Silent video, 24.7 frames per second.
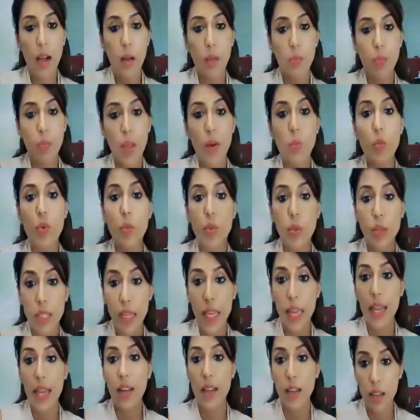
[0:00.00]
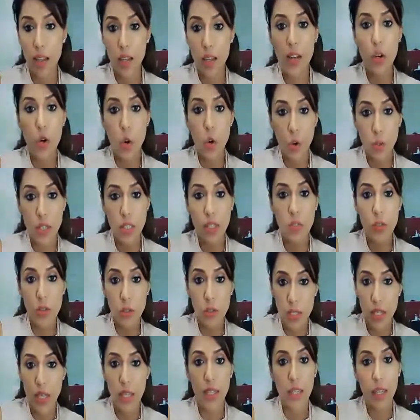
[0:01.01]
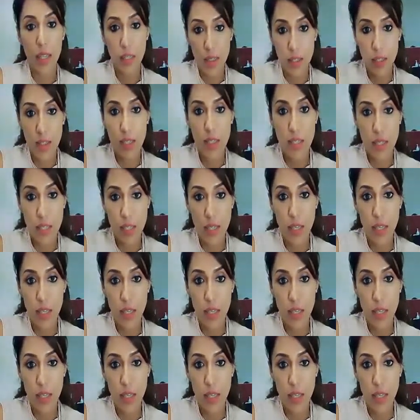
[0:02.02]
then we would get a notice to say that this is,